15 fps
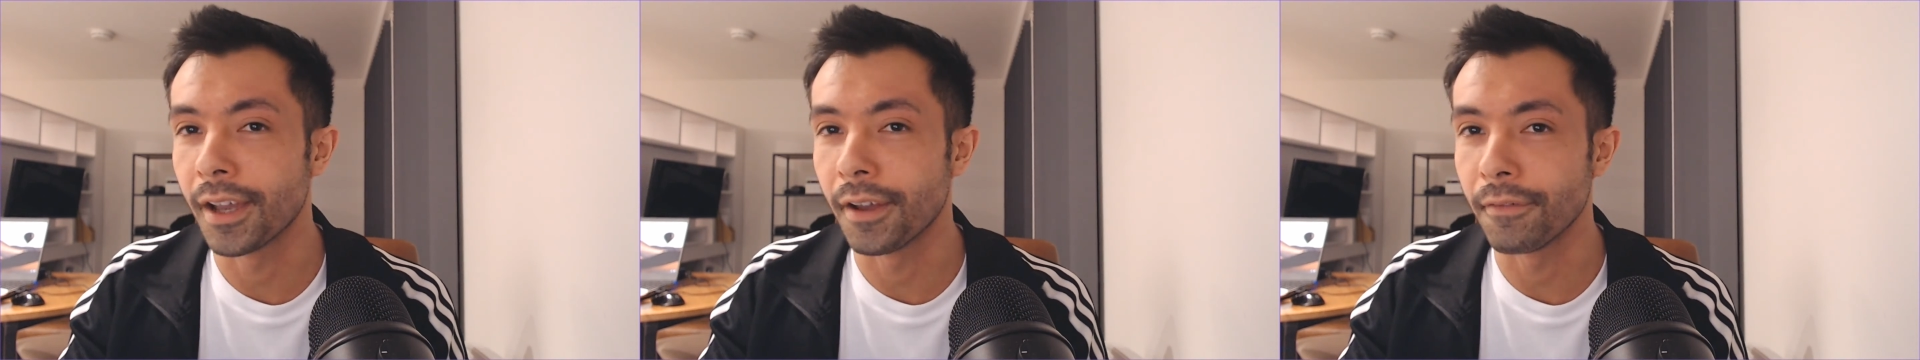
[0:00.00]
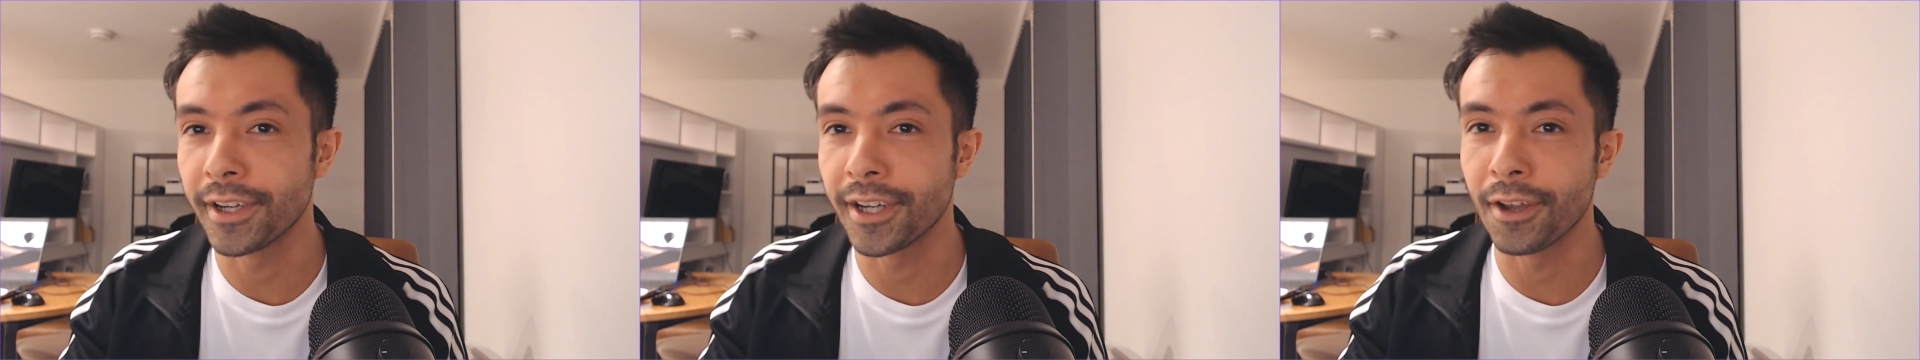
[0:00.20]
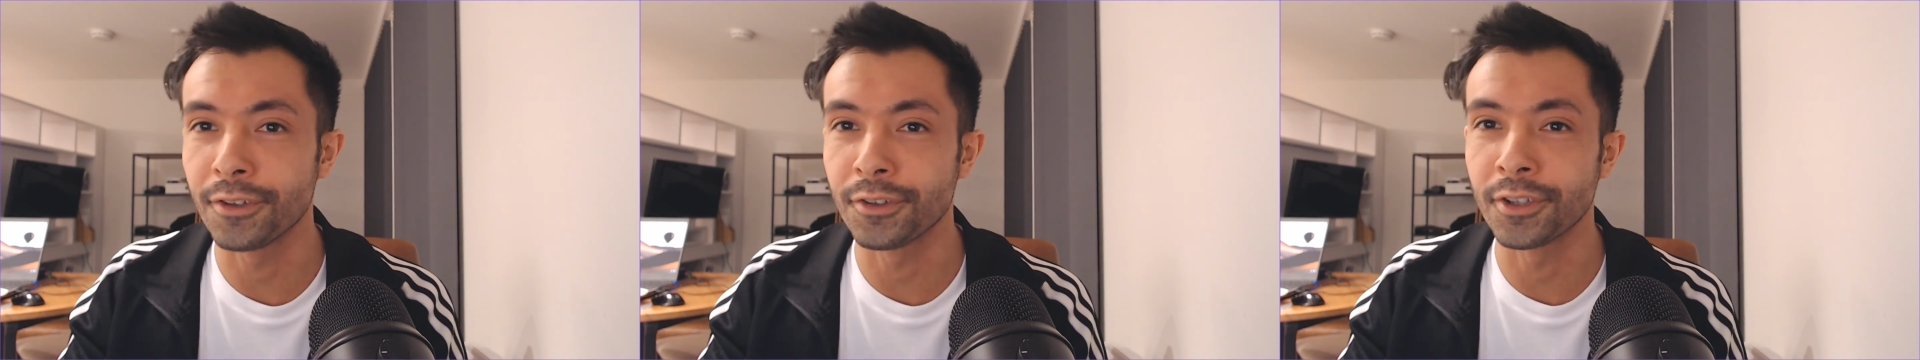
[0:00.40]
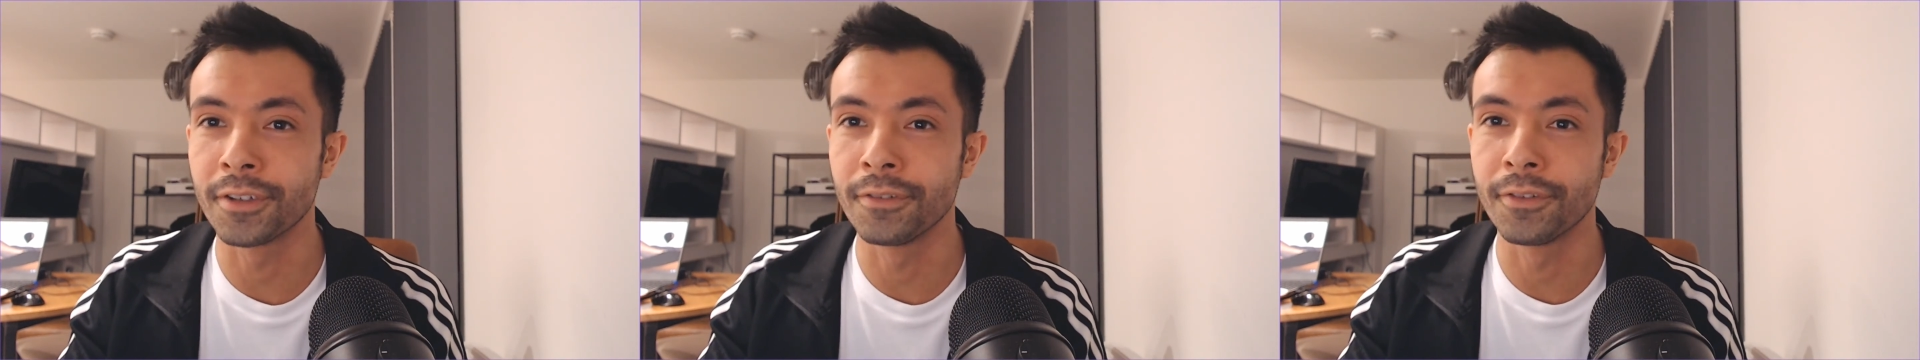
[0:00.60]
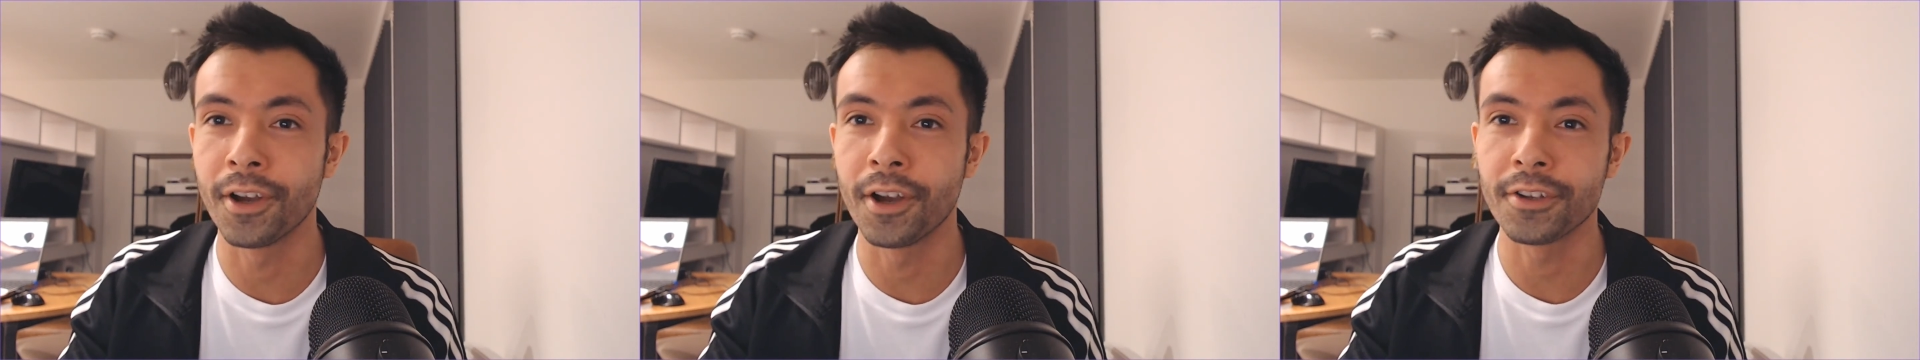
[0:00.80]
videos on
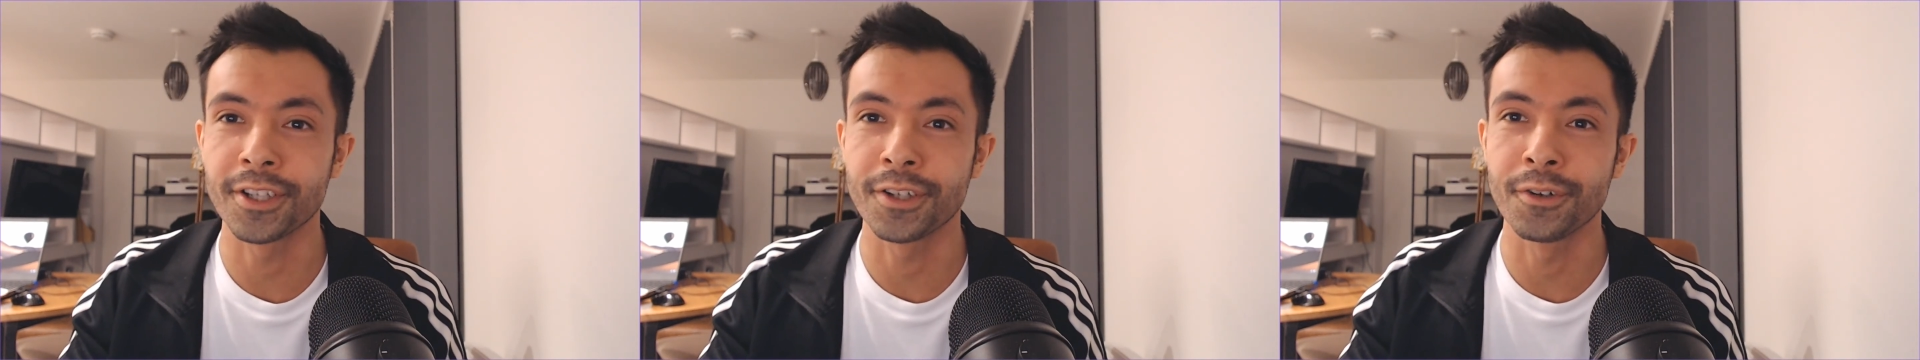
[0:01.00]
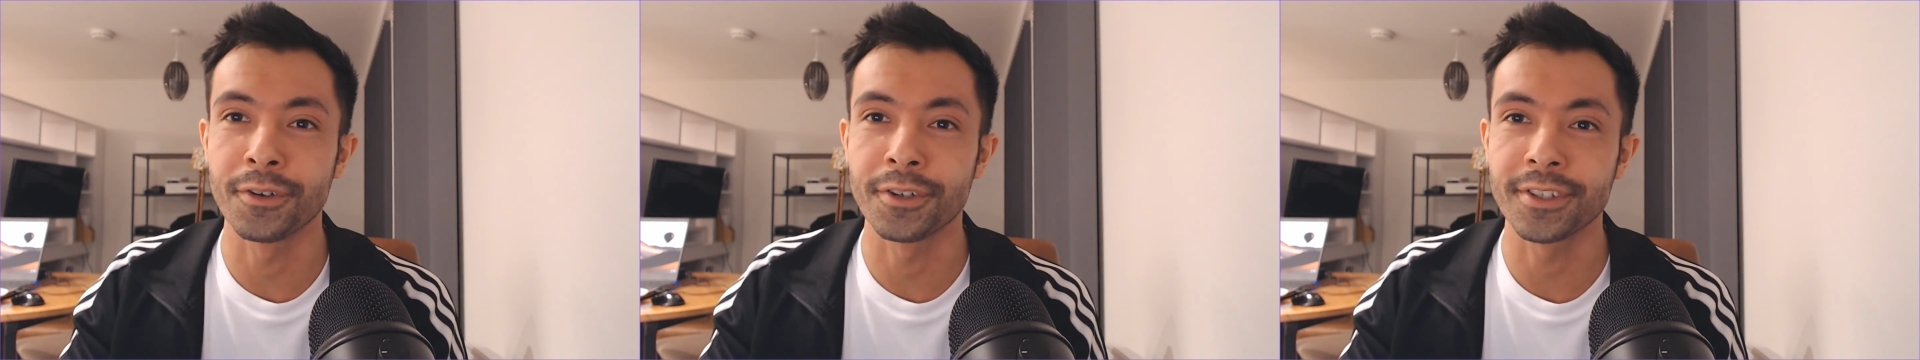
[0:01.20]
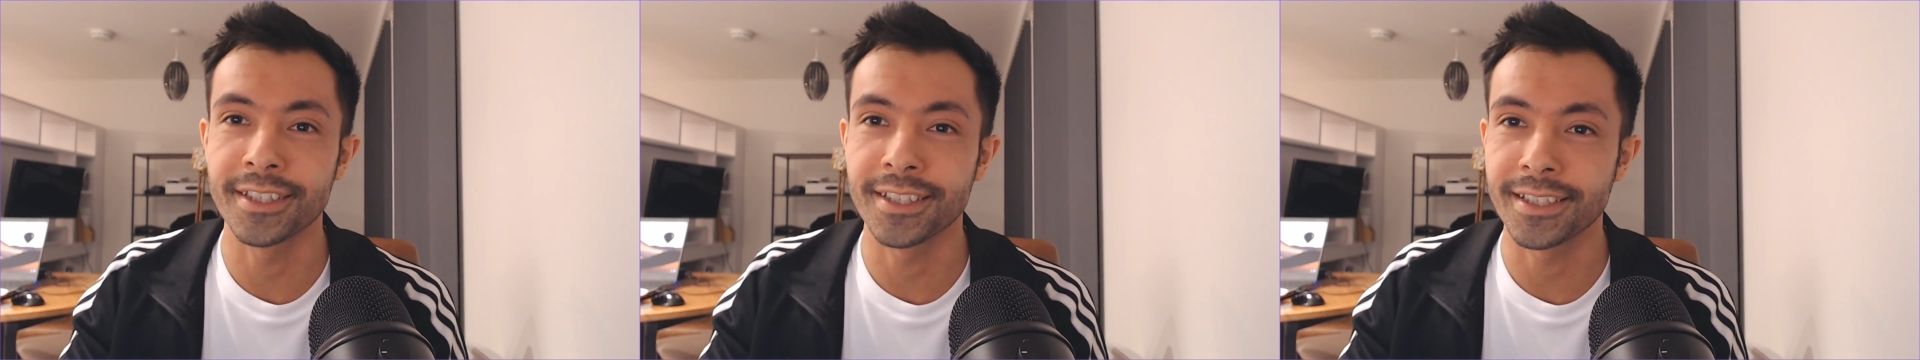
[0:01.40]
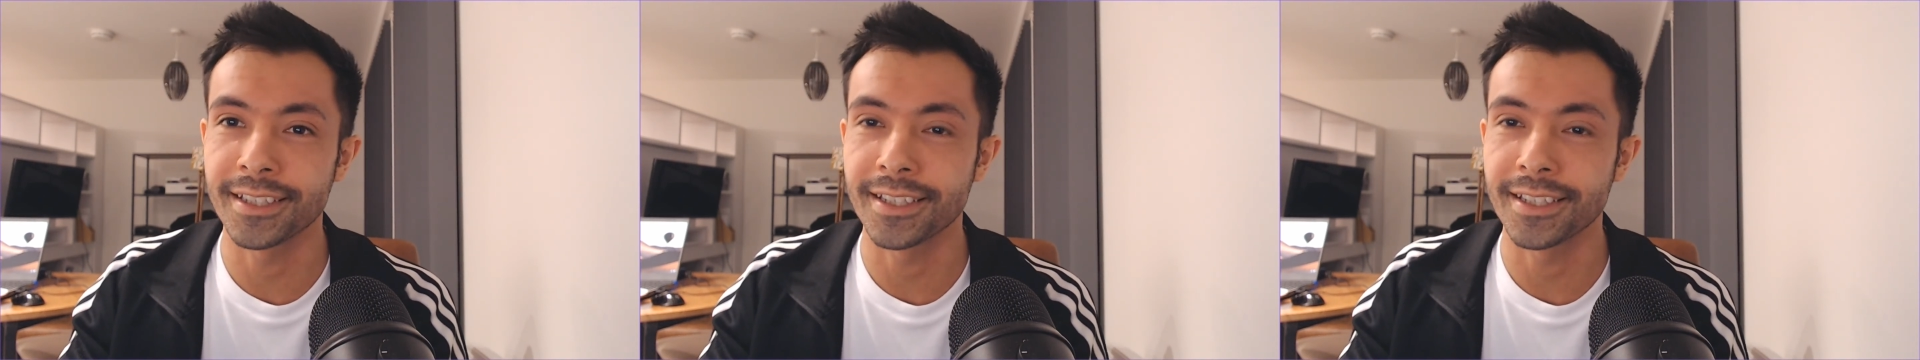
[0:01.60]
conversion courses,